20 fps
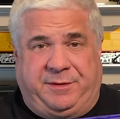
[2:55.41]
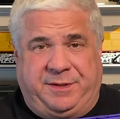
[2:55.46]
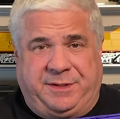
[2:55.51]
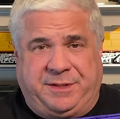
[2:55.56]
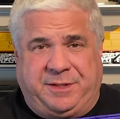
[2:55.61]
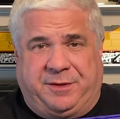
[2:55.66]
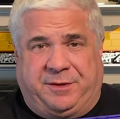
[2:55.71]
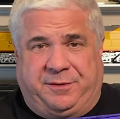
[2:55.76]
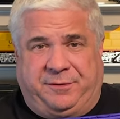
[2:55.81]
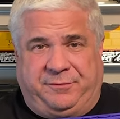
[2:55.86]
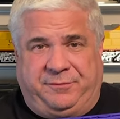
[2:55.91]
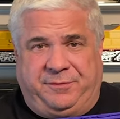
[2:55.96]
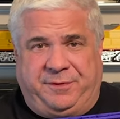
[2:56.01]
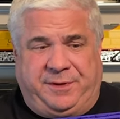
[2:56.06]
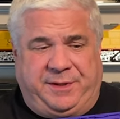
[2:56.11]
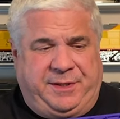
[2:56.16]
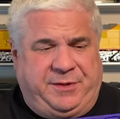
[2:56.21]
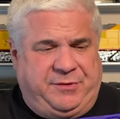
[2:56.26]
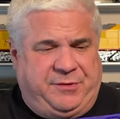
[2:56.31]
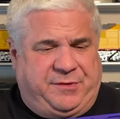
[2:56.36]
this car is
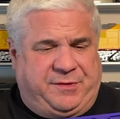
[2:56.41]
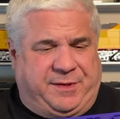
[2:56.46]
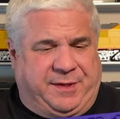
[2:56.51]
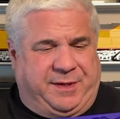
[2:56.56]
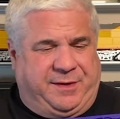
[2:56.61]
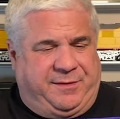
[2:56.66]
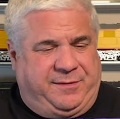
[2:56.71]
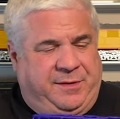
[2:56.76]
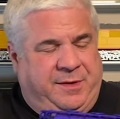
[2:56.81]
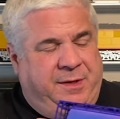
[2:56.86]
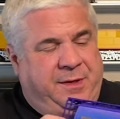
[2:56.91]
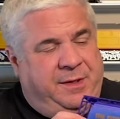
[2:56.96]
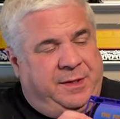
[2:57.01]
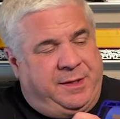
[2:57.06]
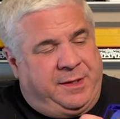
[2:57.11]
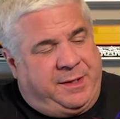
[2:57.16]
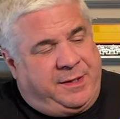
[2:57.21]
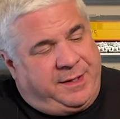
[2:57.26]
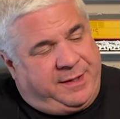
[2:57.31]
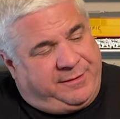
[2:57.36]
really interesting. It's
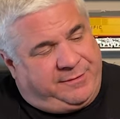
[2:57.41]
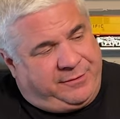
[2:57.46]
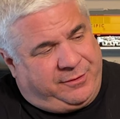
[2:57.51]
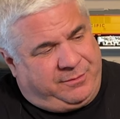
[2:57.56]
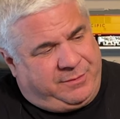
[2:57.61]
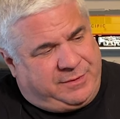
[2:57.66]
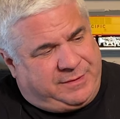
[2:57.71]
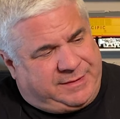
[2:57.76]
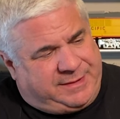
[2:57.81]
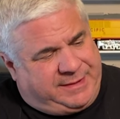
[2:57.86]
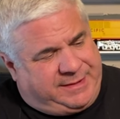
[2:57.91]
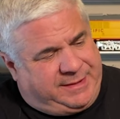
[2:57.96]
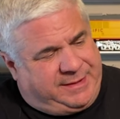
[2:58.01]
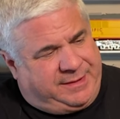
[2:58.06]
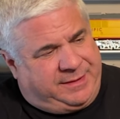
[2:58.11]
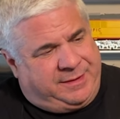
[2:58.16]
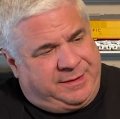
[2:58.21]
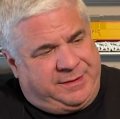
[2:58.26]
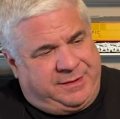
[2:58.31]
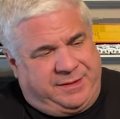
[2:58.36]
it's almost like
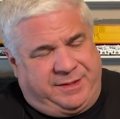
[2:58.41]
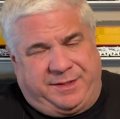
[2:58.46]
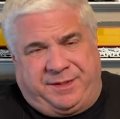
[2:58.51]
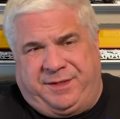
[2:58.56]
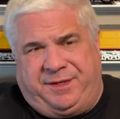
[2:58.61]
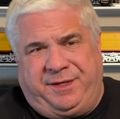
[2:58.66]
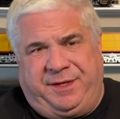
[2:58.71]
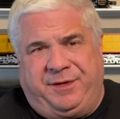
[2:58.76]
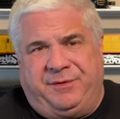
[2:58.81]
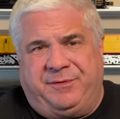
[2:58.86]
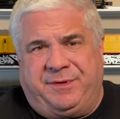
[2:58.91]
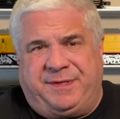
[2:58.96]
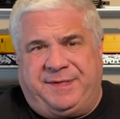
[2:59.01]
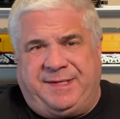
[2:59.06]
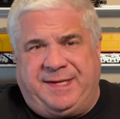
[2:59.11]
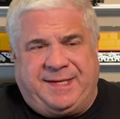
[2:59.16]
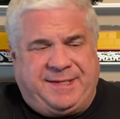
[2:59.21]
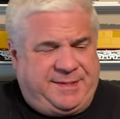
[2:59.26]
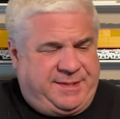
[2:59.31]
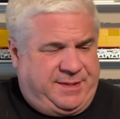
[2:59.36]
a an
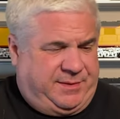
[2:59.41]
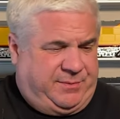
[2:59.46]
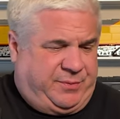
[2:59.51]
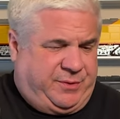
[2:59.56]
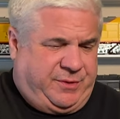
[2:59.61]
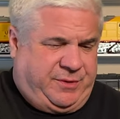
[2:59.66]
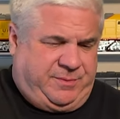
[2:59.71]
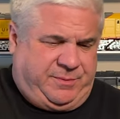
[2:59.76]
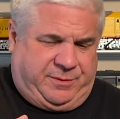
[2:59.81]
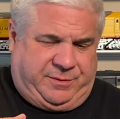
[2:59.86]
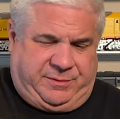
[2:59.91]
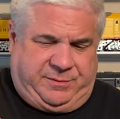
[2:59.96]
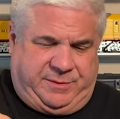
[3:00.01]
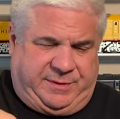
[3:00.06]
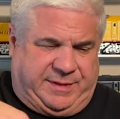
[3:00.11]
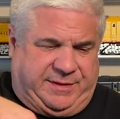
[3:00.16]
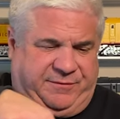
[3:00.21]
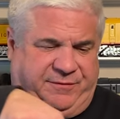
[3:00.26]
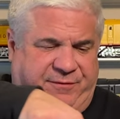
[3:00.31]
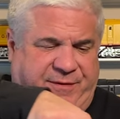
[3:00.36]
iridescent purple
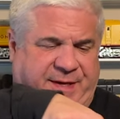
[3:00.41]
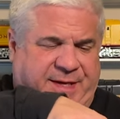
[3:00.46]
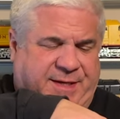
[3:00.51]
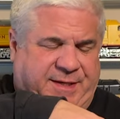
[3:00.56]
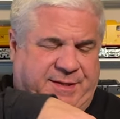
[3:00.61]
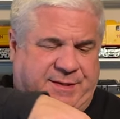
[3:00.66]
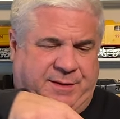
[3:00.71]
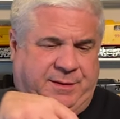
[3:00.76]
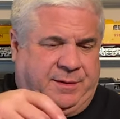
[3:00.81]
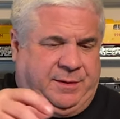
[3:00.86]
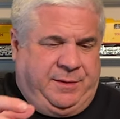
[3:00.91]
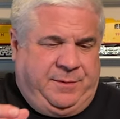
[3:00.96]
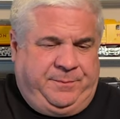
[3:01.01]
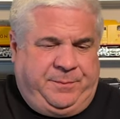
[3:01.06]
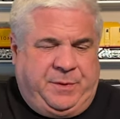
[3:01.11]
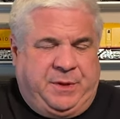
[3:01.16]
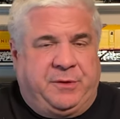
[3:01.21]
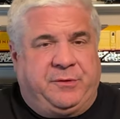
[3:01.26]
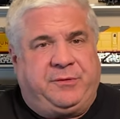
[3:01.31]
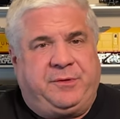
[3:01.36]
that fades.
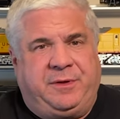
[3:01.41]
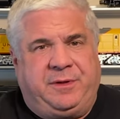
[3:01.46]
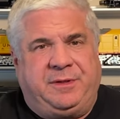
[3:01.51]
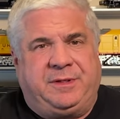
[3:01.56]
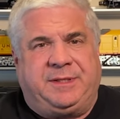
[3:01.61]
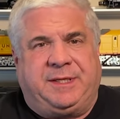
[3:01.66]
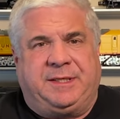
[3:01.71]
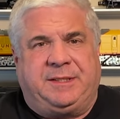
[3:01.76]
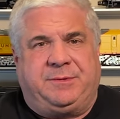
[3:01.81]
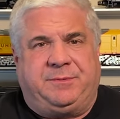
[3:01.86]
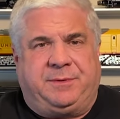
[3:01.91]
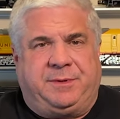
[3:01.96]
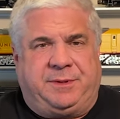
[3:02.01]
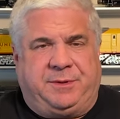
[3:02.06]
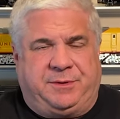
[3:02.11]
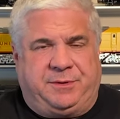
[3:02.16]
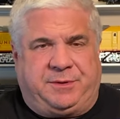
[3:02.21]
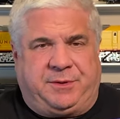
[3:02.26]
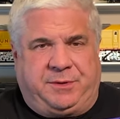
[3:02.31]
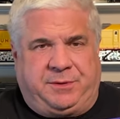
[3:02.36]
Sort of looks like one of those